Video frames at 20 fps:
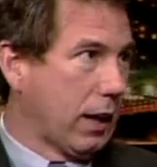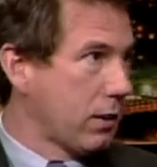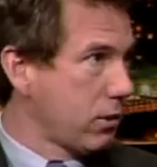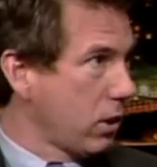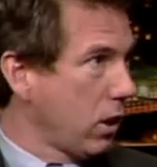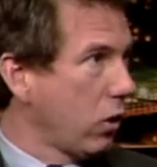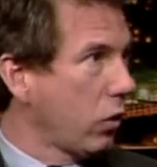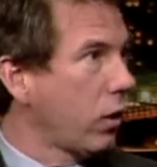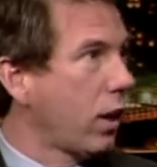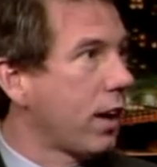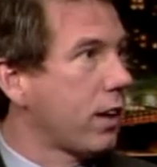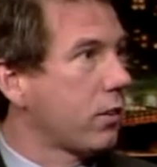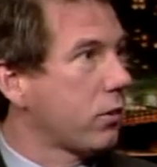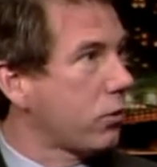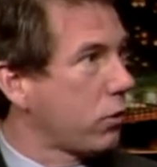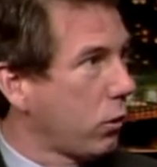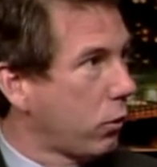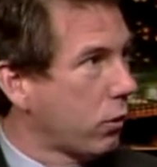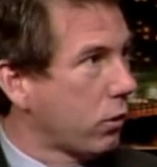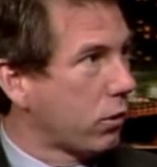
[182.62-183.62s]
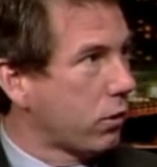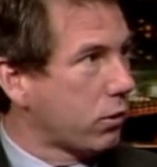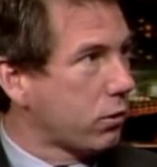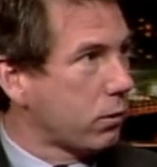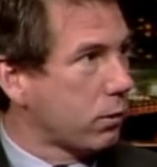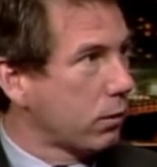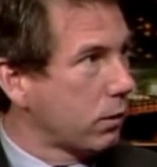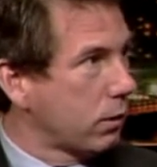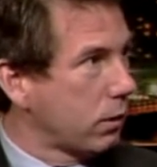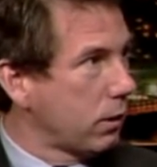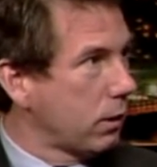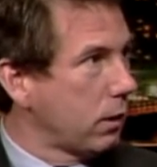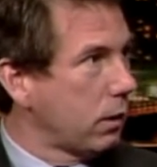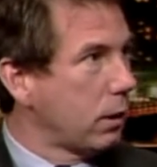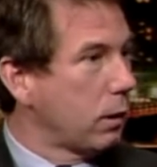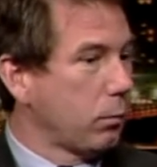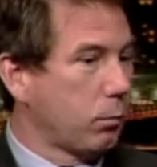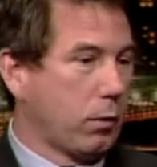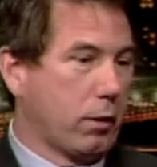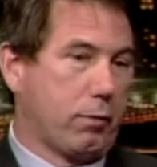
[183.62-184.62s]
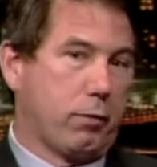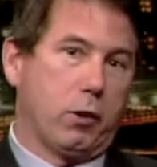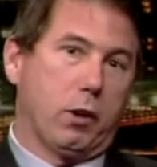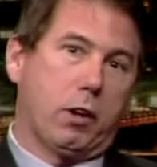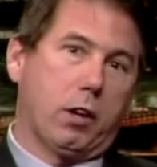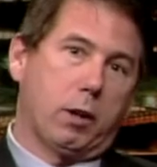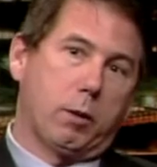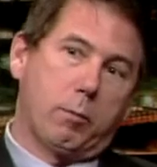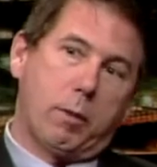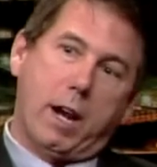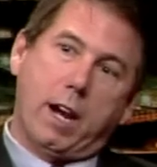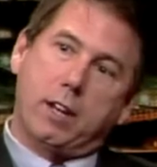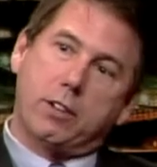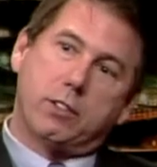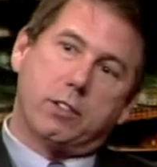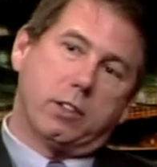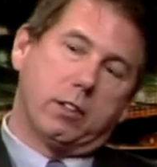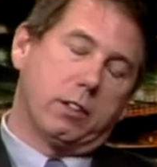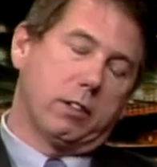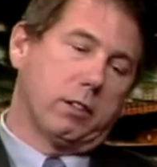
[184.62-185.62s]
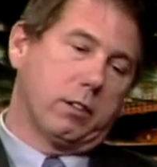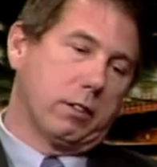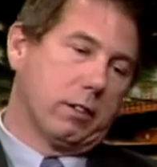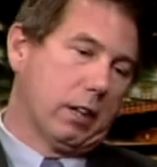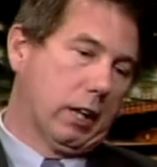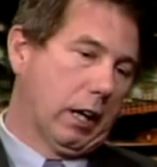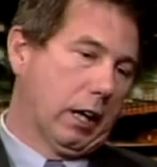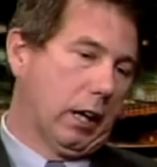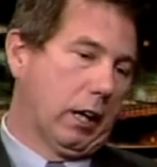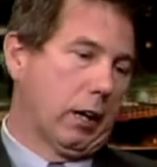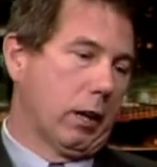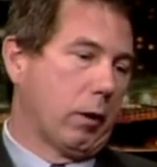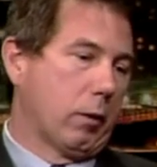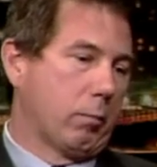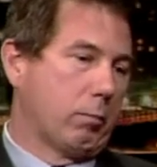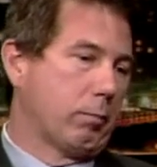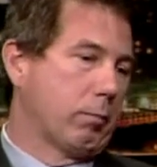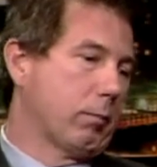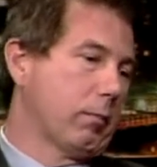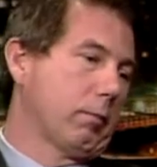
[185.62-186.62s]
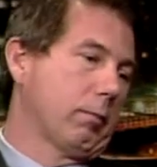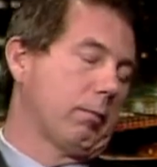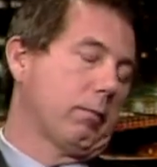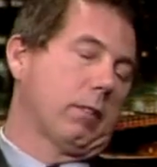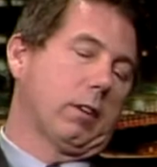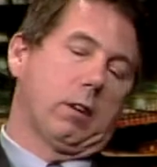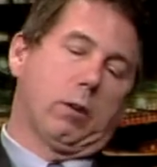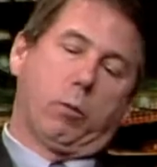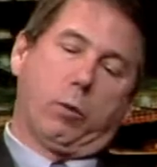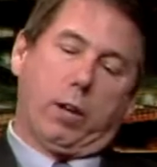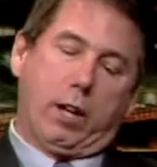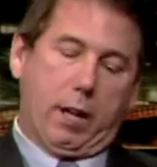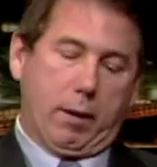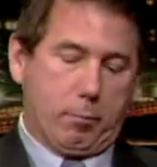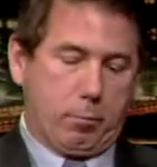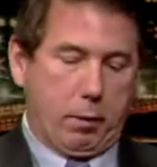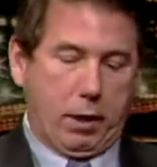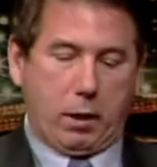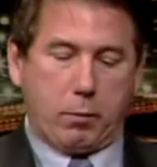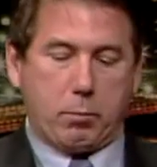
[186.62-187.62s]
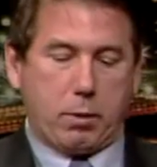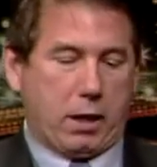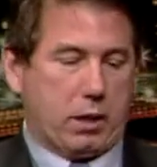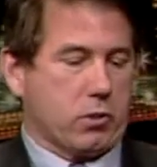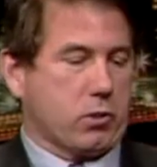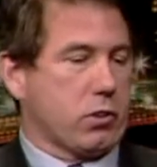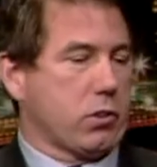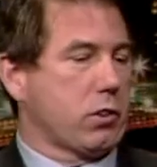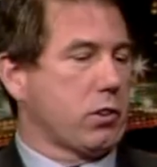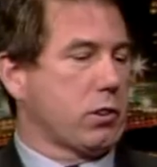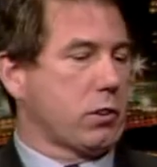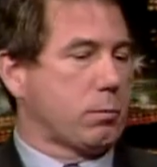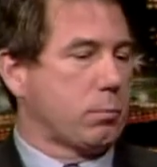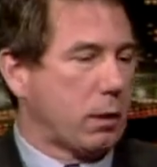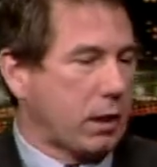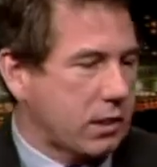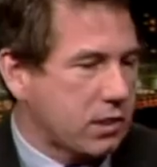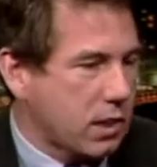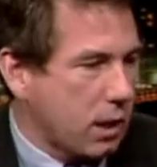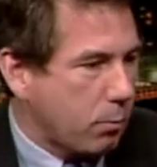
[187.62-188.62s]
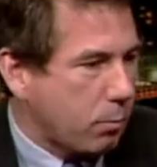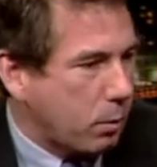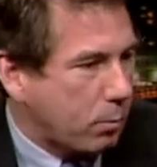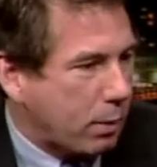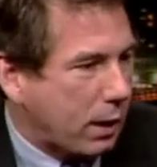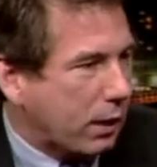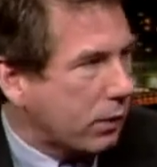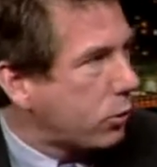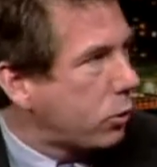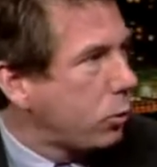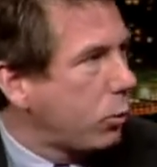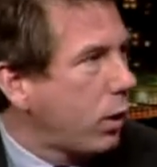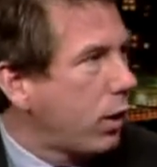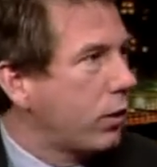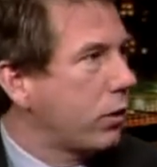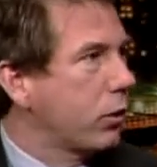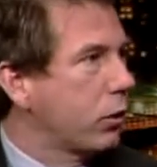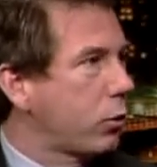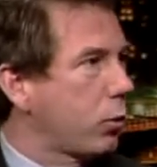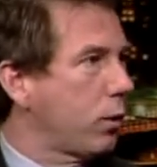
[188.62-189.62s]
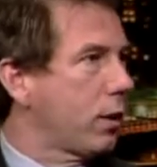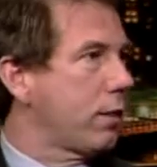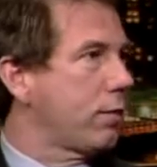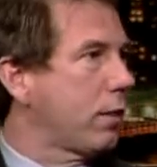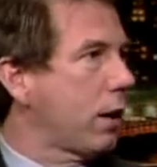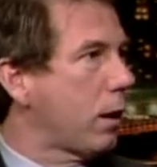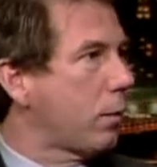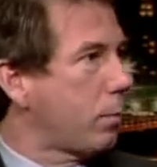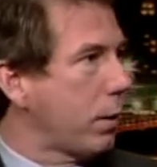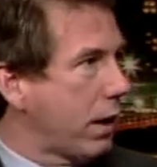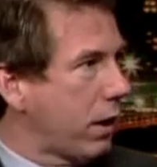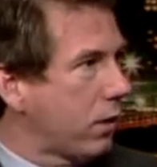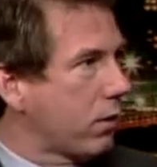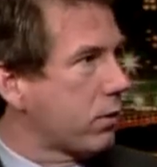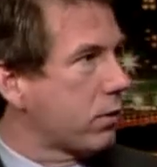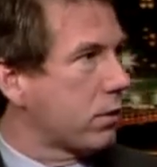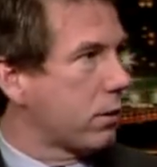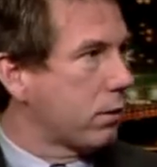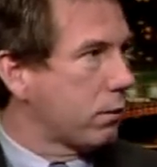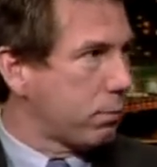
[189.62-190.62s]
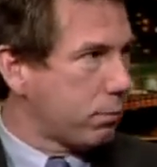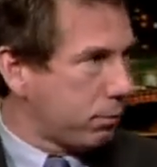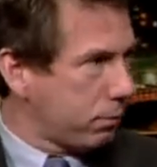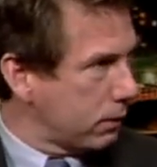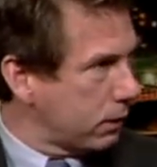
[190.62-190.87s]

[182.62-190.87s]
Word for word: that's all nine stores. Wow. But if you can imagine, uh, we get big mixers mix up about 225 pounds of